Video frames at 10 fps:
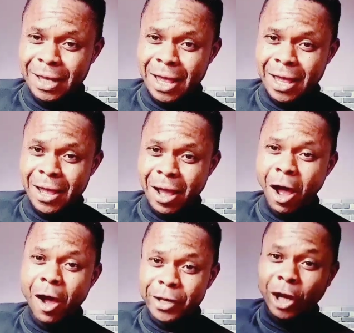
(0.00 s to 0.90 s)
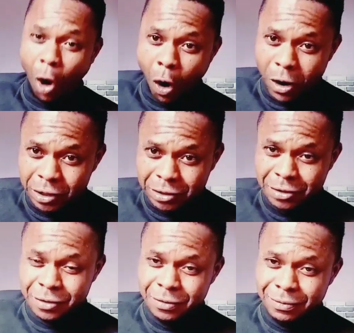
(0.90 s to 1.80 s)
are a
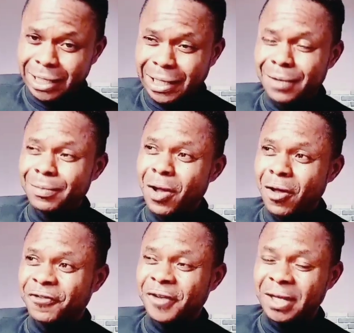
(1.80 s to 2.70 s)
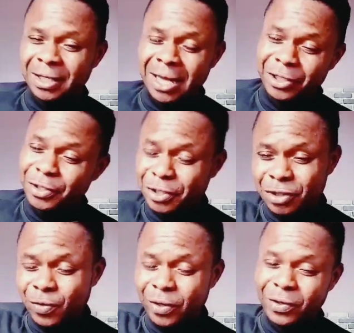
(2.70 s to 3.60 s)
cult? Man, come off it. Now, you
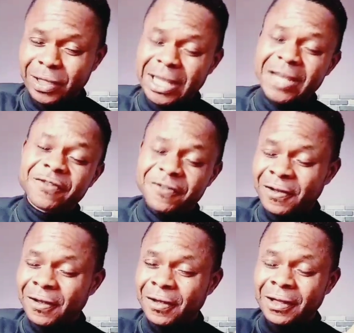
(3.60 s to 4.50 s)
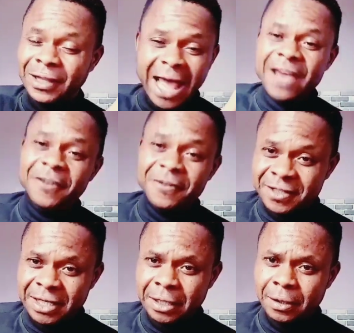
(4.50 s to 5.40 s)
just want to live a life of
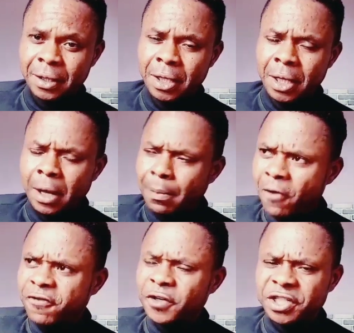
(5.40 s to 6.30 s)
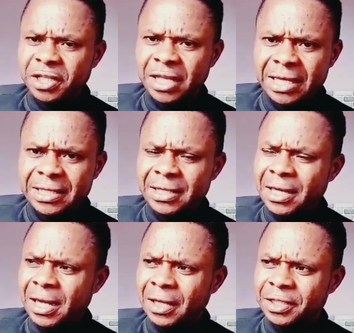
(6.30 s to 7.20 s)
sin. But for
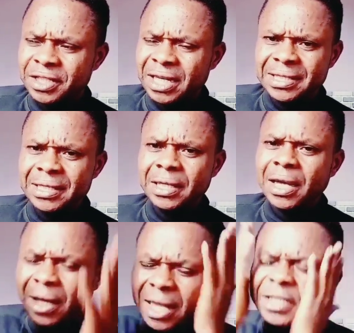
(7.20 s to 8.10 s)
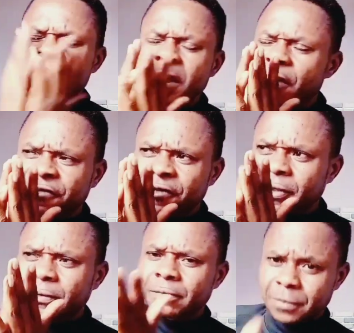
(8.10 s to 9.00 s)
JT, clean
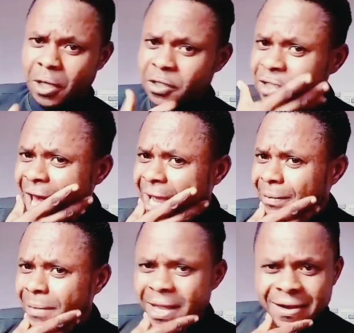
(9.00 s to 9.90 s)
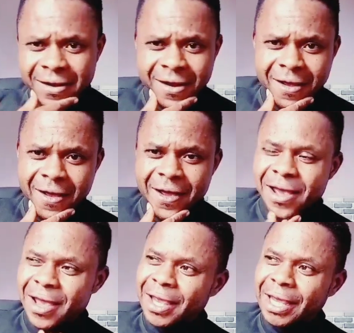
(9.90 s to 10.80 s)
shaven, just like me,
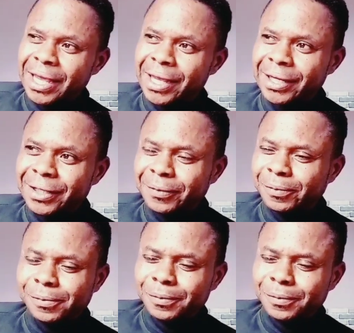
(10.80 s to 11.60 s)
and